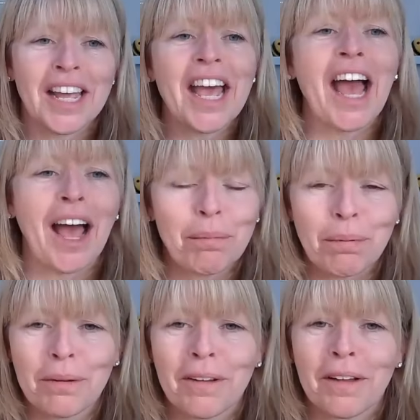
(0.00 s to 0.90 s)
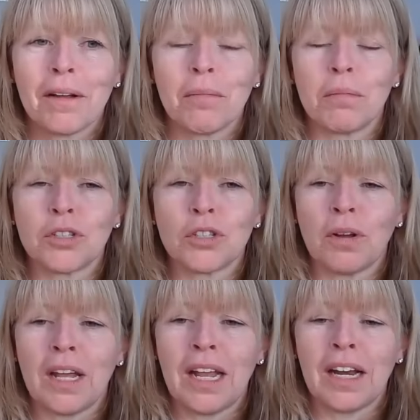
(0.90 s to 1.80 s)
gap
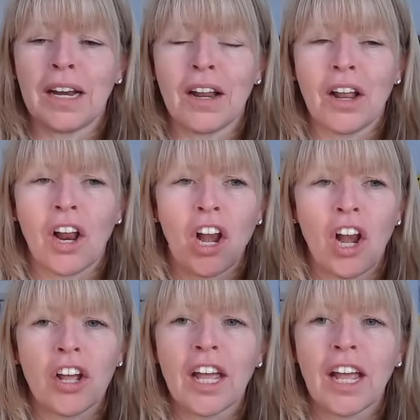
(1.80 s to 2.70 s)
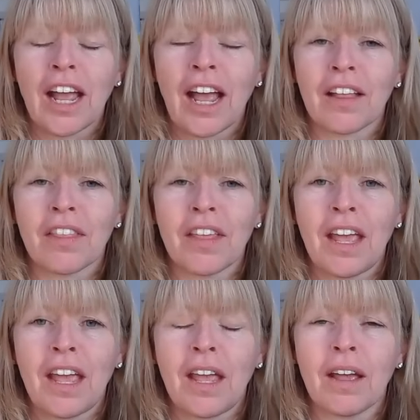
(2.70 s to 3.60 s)
between looking at
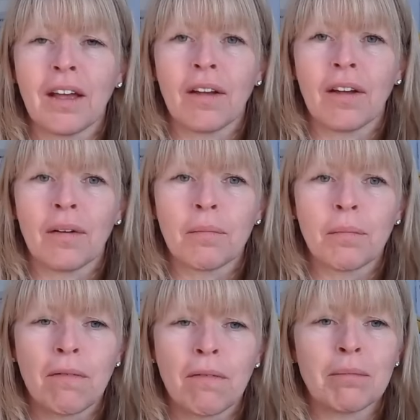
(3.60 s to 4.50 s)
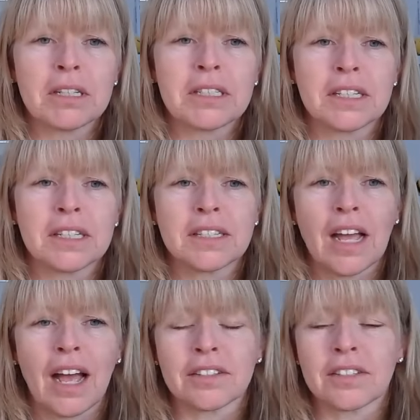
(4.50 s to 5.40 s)
the
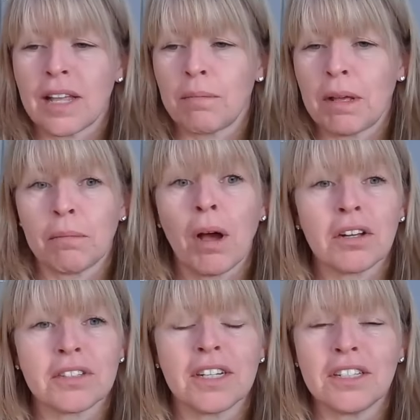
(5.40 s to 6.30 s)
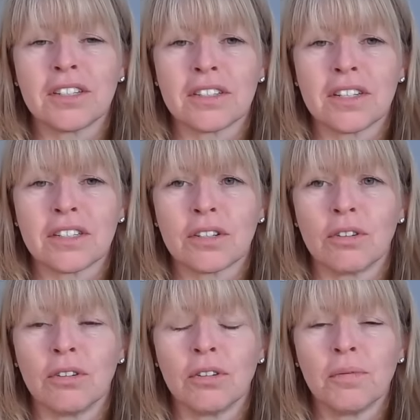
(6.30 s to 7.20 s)
parameters as they're being passed into the
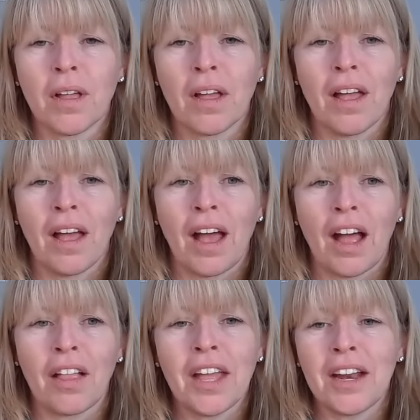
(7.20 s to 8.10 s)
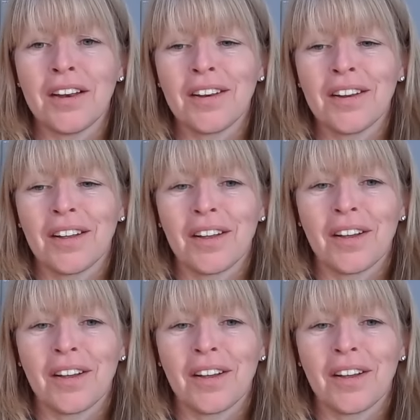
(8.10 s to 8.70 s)
syscall and then